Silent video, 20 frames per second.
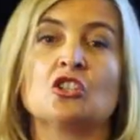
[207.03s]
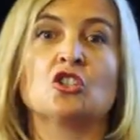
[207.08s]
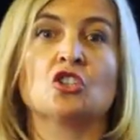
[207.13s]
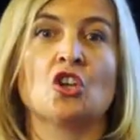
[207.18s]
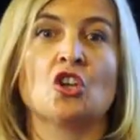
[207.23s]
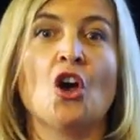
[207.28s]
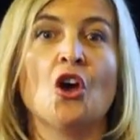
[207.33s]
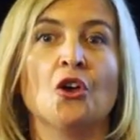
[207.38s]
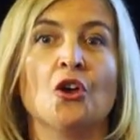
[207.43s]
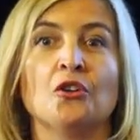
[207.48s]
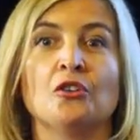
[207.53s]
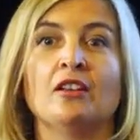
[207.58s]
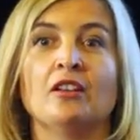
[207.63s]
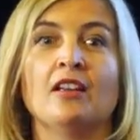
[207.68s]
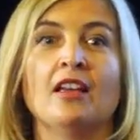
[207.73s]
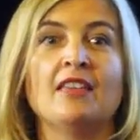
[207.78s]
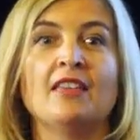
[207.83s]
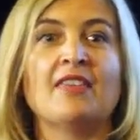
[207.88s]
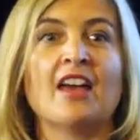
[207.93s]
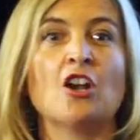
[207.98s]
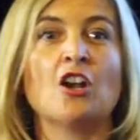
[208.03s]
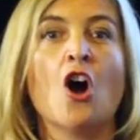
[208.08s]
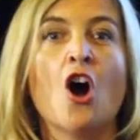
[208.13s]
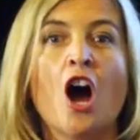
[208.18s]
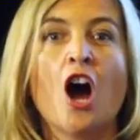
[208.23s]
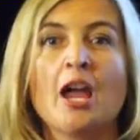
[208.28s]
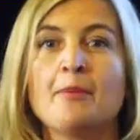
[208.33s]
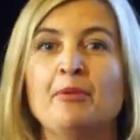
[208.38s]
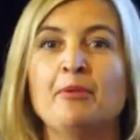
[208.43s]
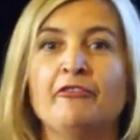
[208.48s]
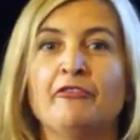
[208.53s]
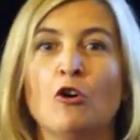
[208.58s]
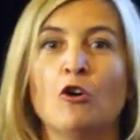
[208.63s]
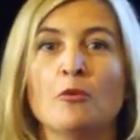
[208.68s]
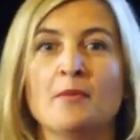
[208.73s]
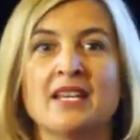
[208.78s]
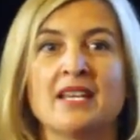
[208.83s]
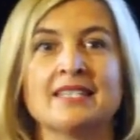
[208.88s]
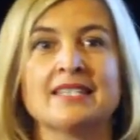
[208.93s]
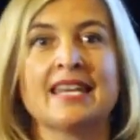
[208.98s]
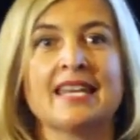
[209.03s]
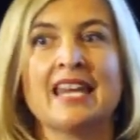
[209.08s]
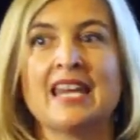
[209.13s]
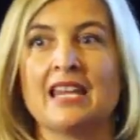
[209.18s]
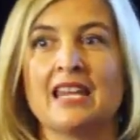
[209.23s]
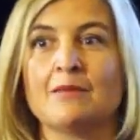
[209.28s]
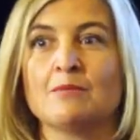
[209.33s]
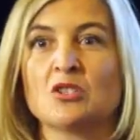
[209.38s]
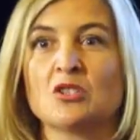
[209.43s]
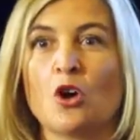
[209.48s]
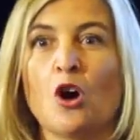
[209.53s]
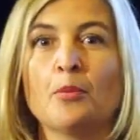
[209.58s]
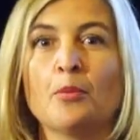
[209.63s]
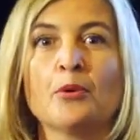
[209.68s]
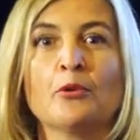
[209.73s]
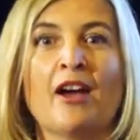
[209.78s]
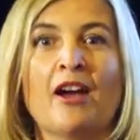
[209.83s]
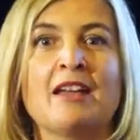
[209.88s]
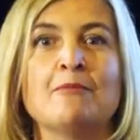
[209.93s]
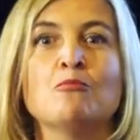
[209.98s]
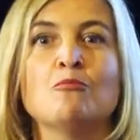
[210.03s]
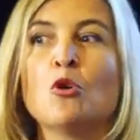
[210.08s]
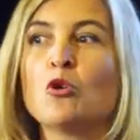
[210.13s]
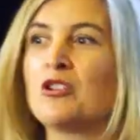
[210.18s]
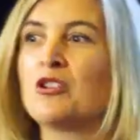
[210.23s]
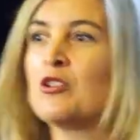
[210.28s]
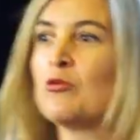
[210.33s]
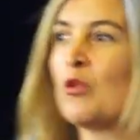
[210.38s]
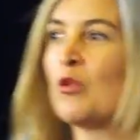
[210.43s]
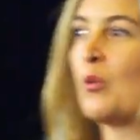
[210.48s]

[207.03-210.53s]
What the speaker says: has shown that high-performing teams operate more in a